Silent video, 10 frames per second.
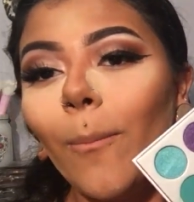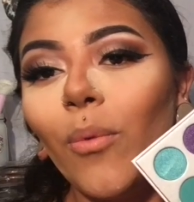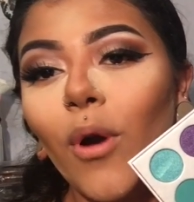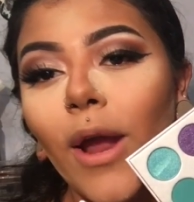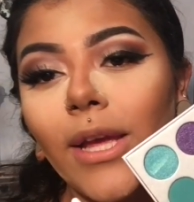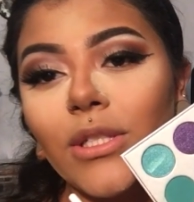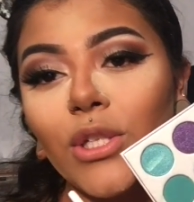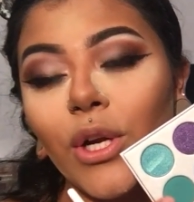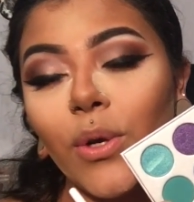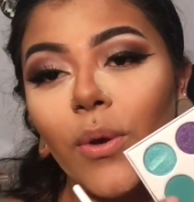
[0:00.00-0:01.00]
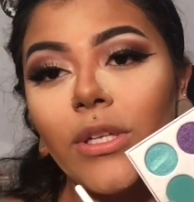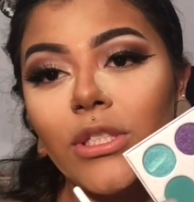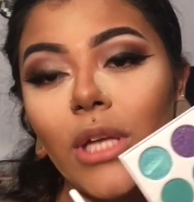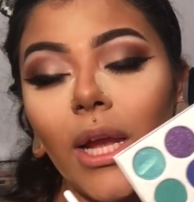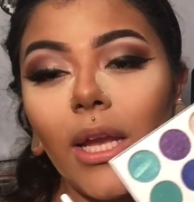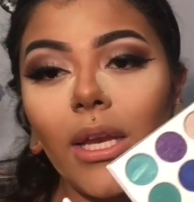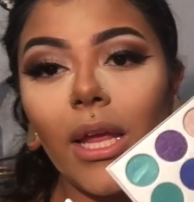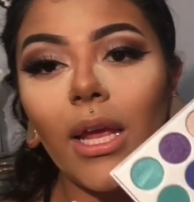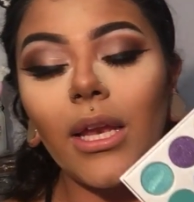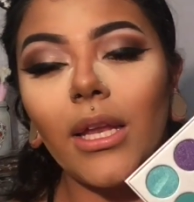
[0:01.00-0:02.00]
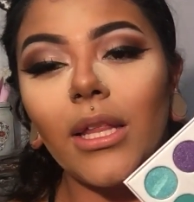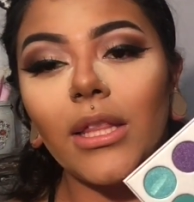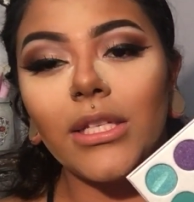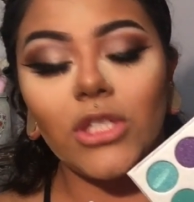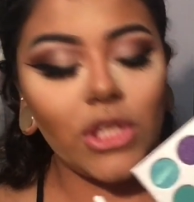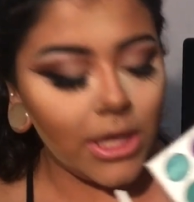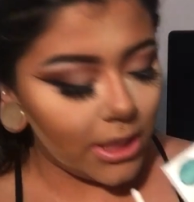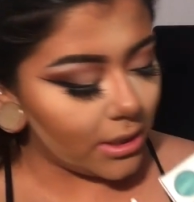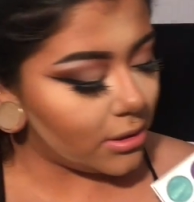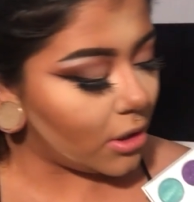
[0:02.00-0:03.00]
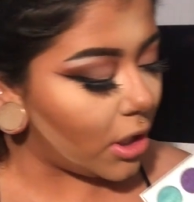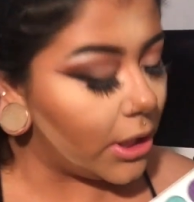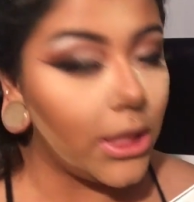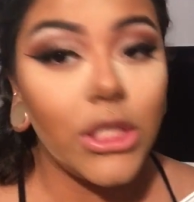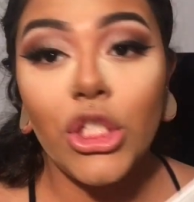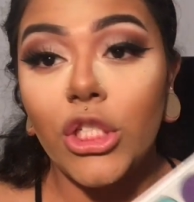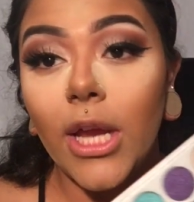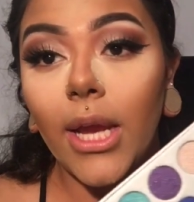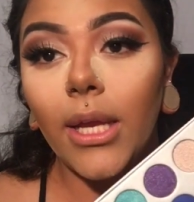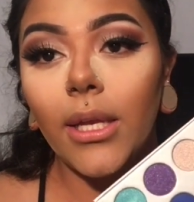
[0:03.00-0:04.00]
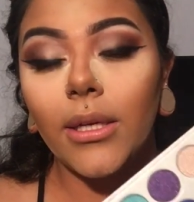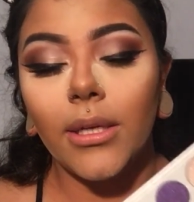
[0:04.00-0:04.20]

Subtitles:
bright turquoise shade, and this shade is called Jade,